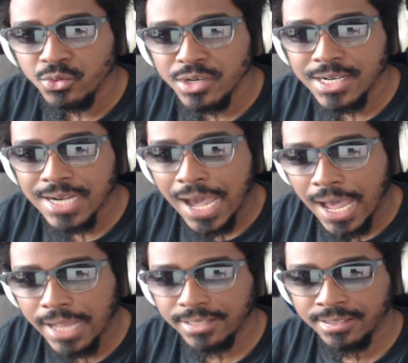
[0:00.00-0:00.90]

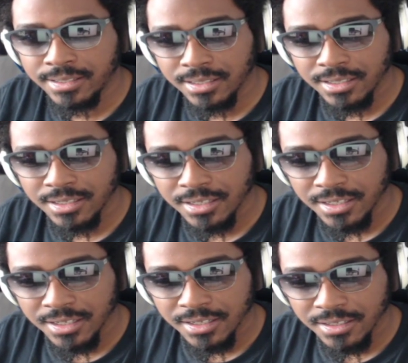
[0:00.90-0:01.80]
not.
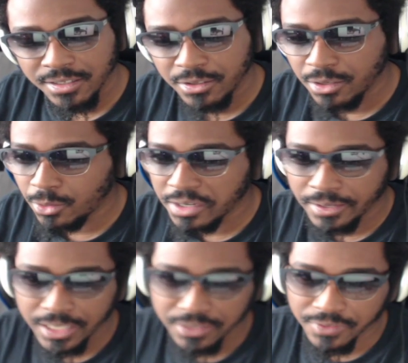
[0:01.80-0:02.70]
You know
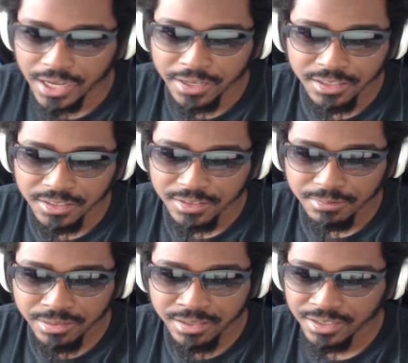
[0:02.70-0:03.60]
what? It's fine.
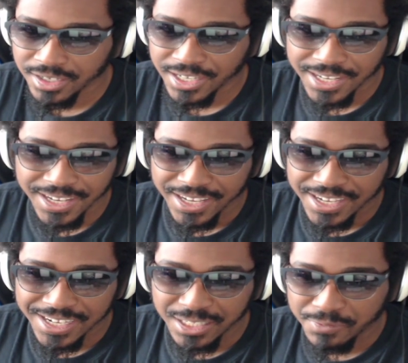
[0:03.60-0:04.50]

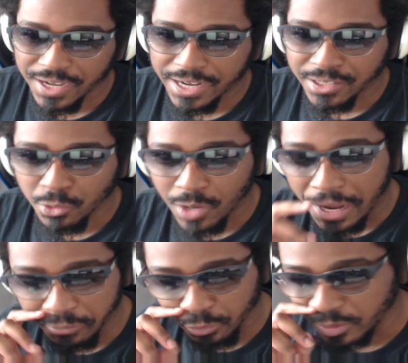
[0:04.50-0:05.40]
It's fine. The
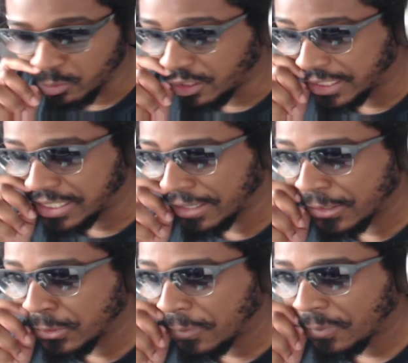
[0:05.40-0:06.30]
rivalry will continue.